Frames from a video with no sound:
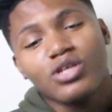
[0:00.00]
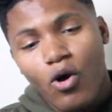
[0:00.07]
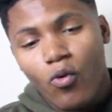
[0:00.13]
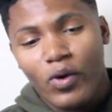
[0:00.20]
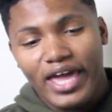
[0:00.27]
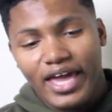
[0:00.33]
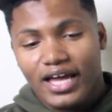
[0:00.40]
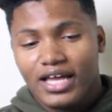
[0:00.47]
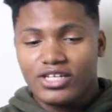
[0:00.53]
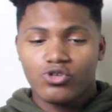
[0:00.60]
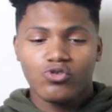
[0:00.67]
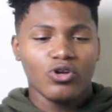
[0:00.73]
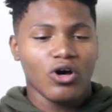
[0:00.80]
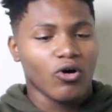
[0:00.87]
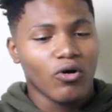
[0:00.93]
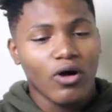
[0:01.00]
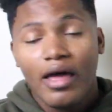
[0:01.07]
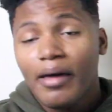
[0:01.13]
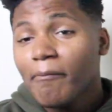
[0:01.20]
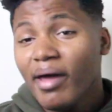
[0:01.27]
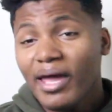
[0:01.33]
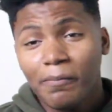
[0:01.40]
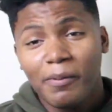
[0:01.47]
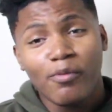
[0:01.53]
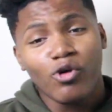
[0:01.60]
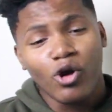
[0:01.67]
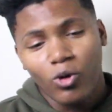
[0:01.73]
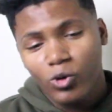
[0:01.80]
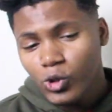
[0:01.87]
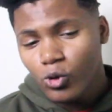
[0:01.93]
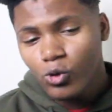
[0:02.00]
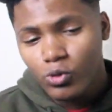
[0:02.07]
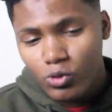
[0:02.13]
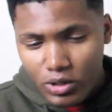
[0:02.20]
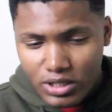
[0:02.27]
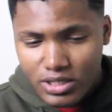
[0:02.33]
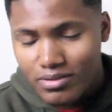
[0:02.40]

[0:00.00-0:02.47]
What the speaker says: was going to win because, you know, big people don't do